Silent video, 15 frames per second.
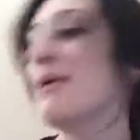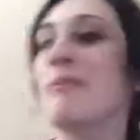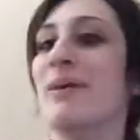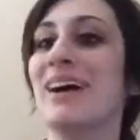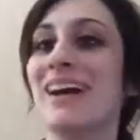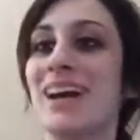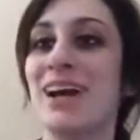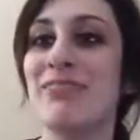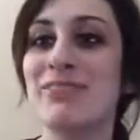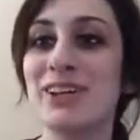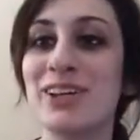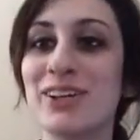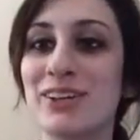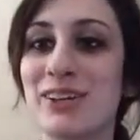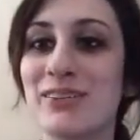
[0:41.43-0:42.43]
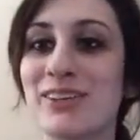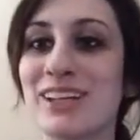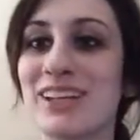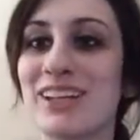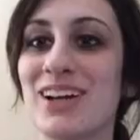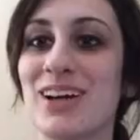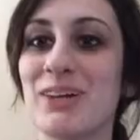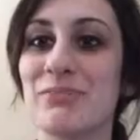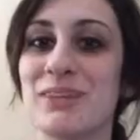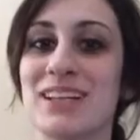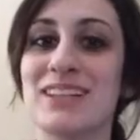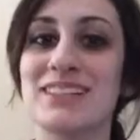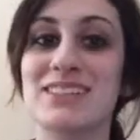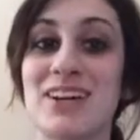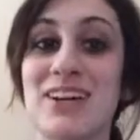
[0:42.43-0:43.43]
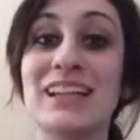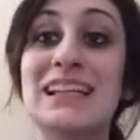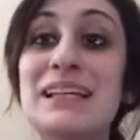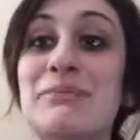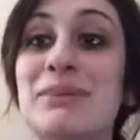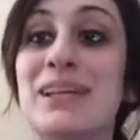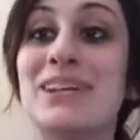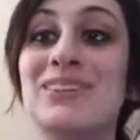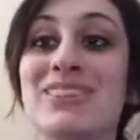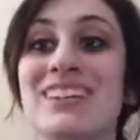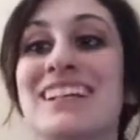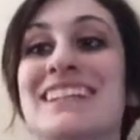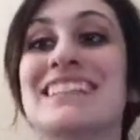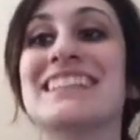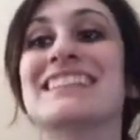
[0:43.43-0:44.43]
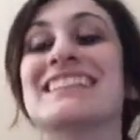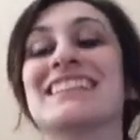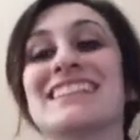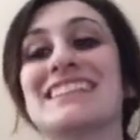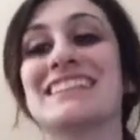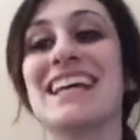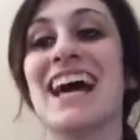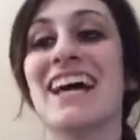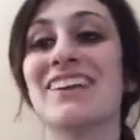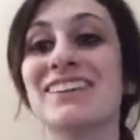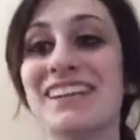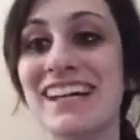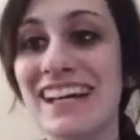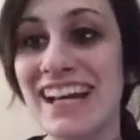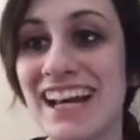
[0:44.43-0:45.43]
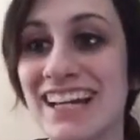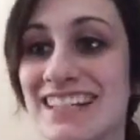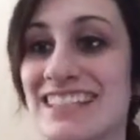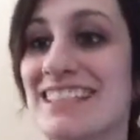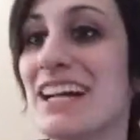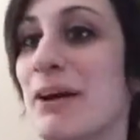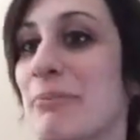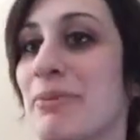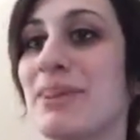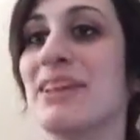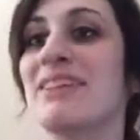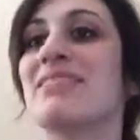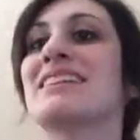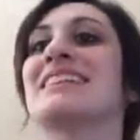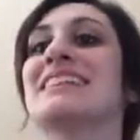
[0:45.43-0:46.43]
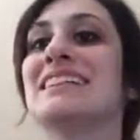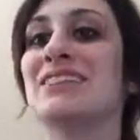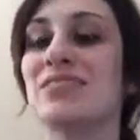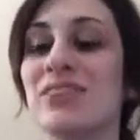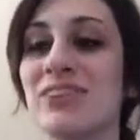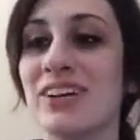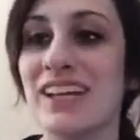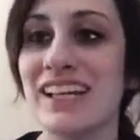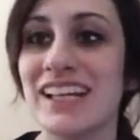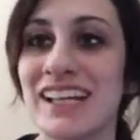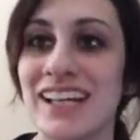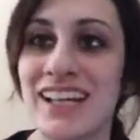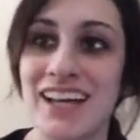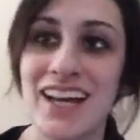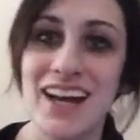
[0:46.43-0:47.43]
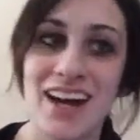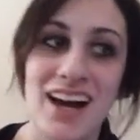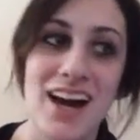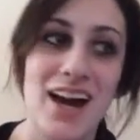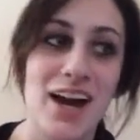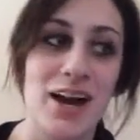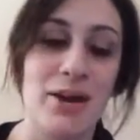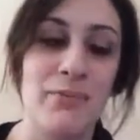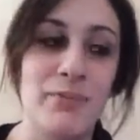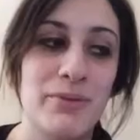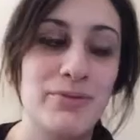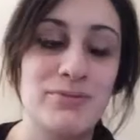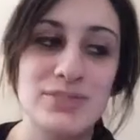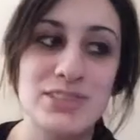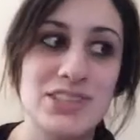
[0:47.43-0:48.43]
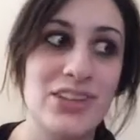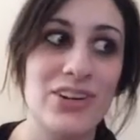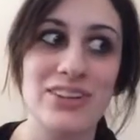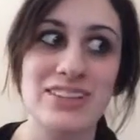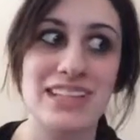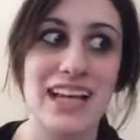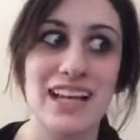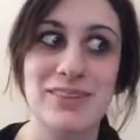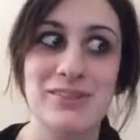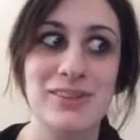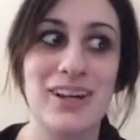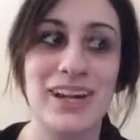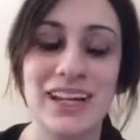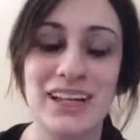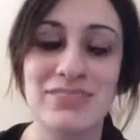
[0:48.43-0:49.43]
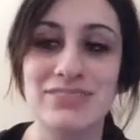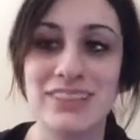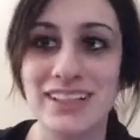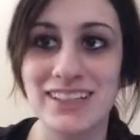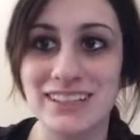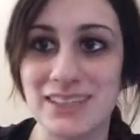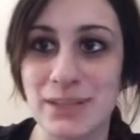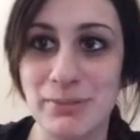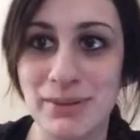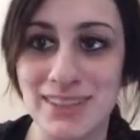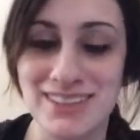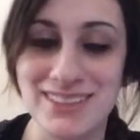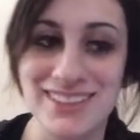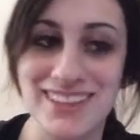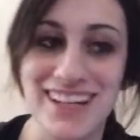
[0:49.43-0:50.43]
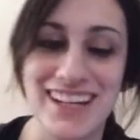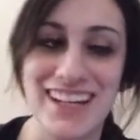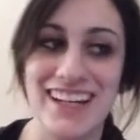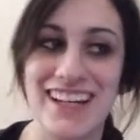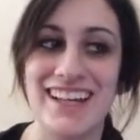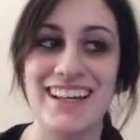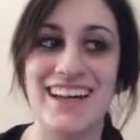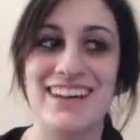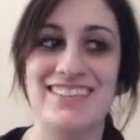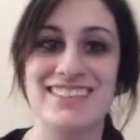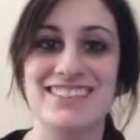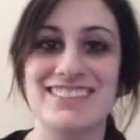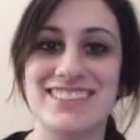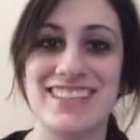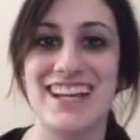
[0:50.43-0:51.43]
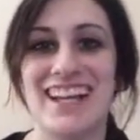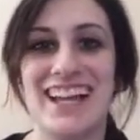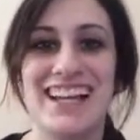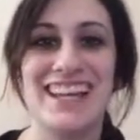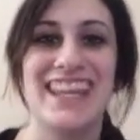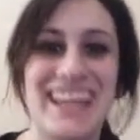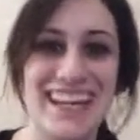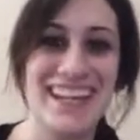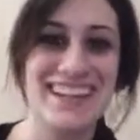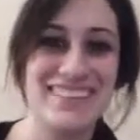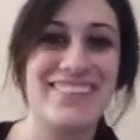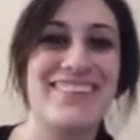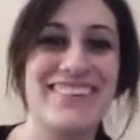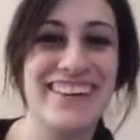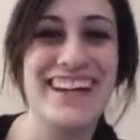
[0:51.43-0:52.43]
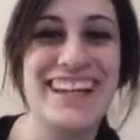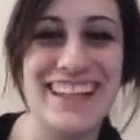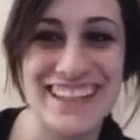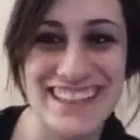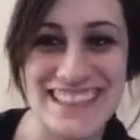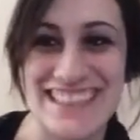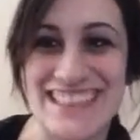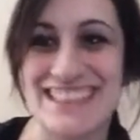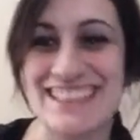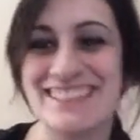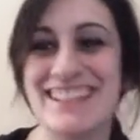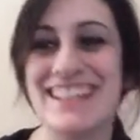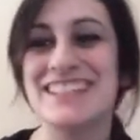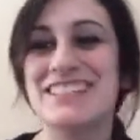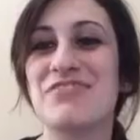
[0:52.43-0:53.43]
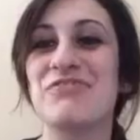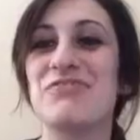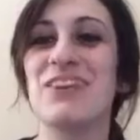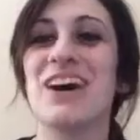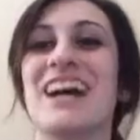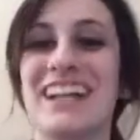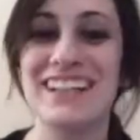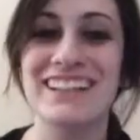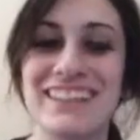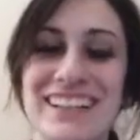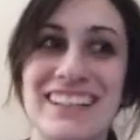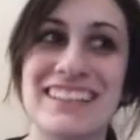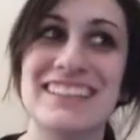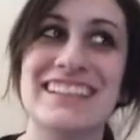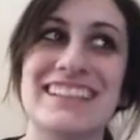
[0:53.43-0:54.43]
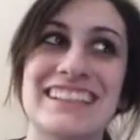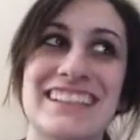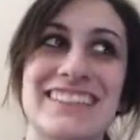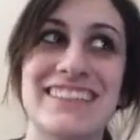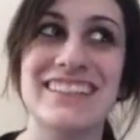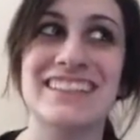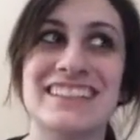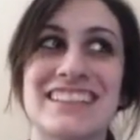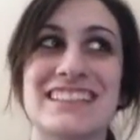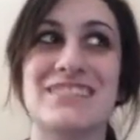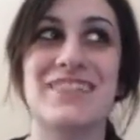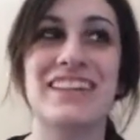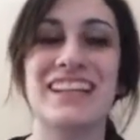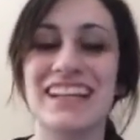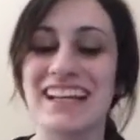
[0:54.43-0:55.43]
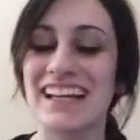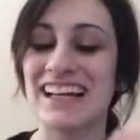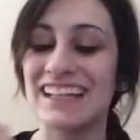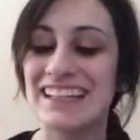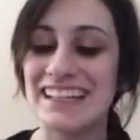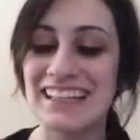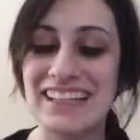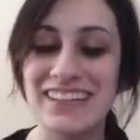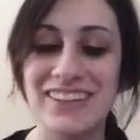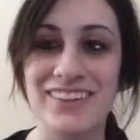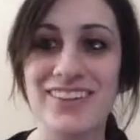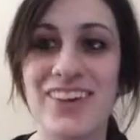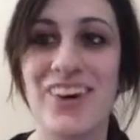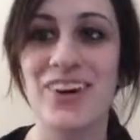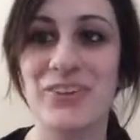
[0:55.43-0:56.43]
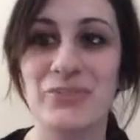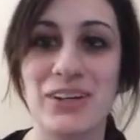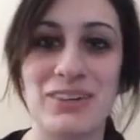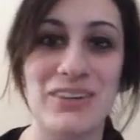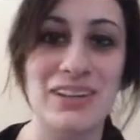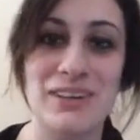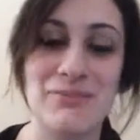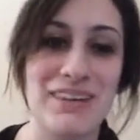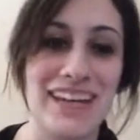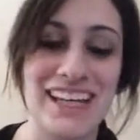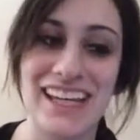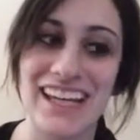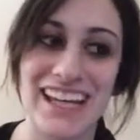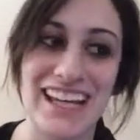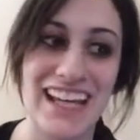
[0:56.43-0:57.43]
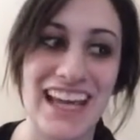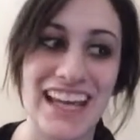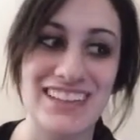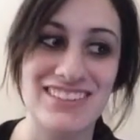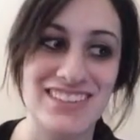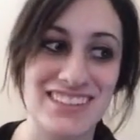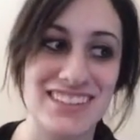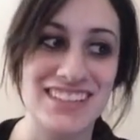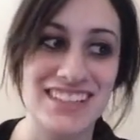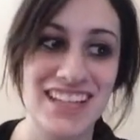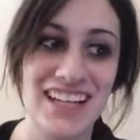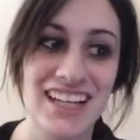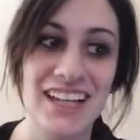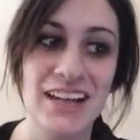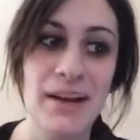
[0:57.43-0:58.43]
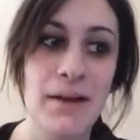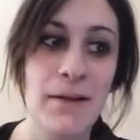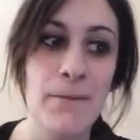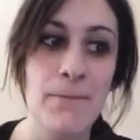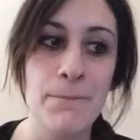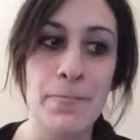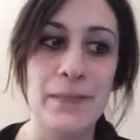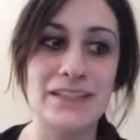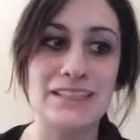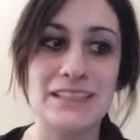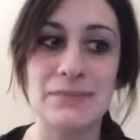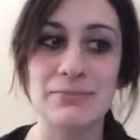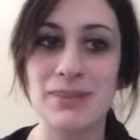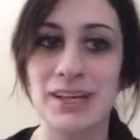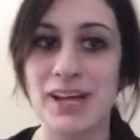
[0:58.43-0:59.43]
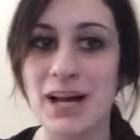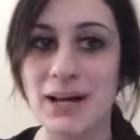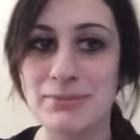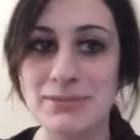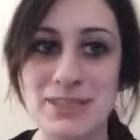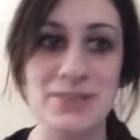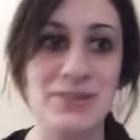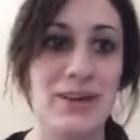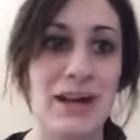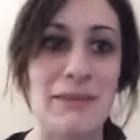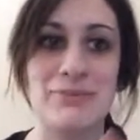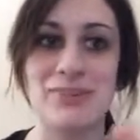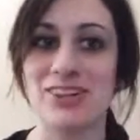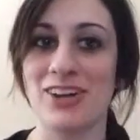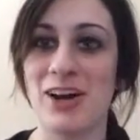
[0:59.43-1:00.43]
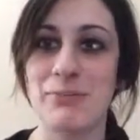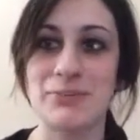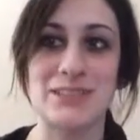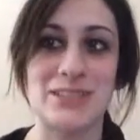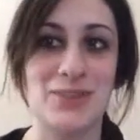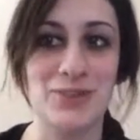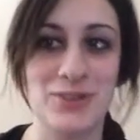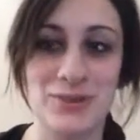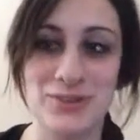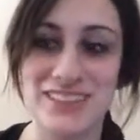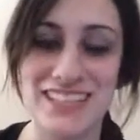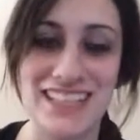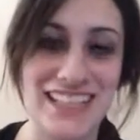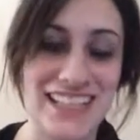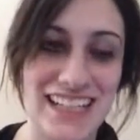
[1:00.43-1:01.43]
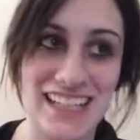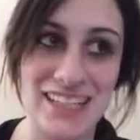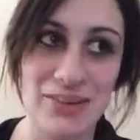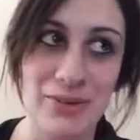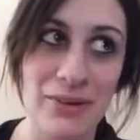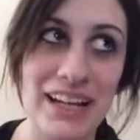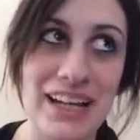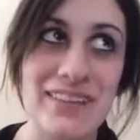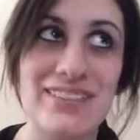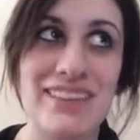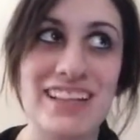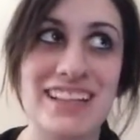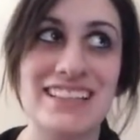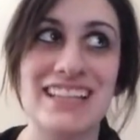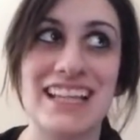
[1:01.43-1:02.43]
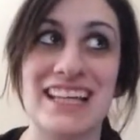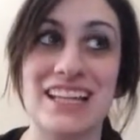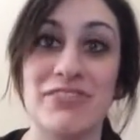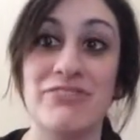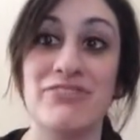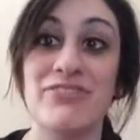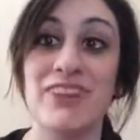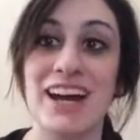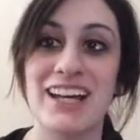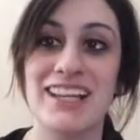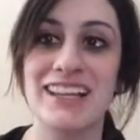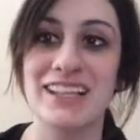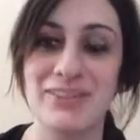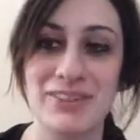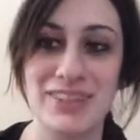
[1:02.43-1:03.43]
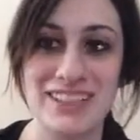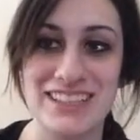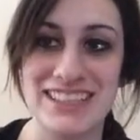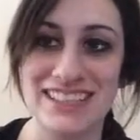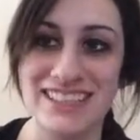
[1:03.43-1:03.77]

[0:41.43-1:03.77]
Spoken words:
But I figured I would get on because our EP release is this Saturday. I cannot believe it's here already. So excited. We were hanging flyers up yesterday, and I was just like, I can't wait because you guys finally get to hear this. It's been like a year long in the making, and just it seemed like obstacle after obstacle was going to get in the way of this, and it finally worked